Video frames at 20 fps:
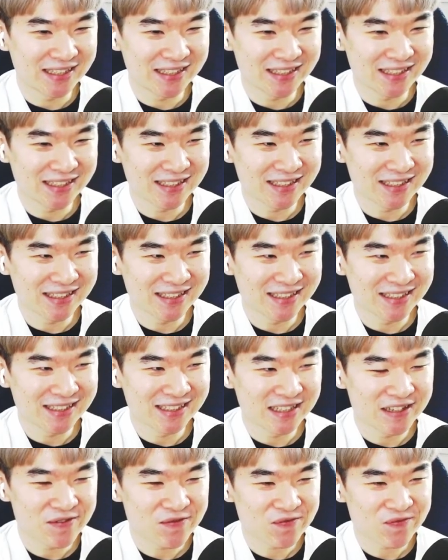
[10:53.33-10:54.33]

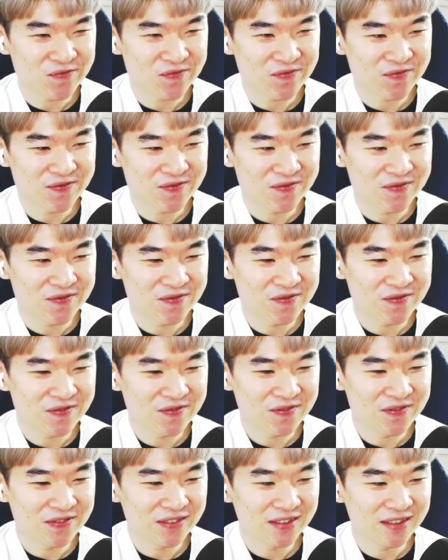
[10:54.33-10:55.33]

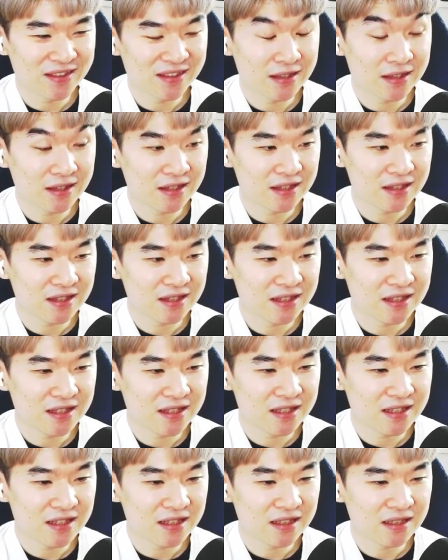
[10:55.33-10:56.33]

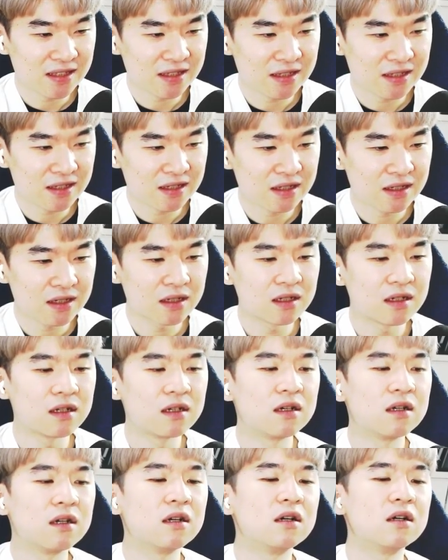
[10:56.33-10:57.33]

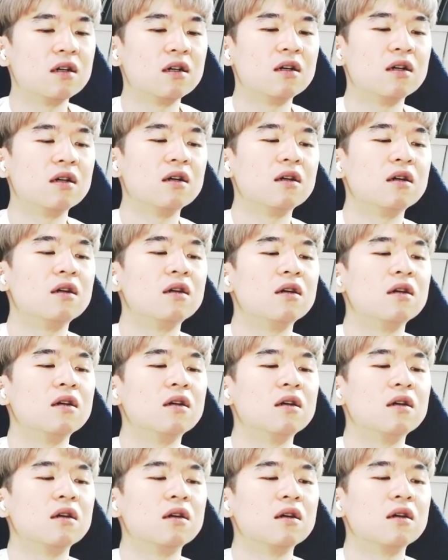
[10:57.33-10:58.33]

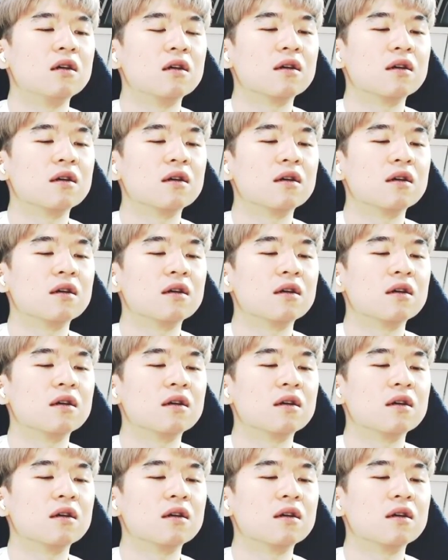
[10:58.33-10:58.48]
(no one is talking)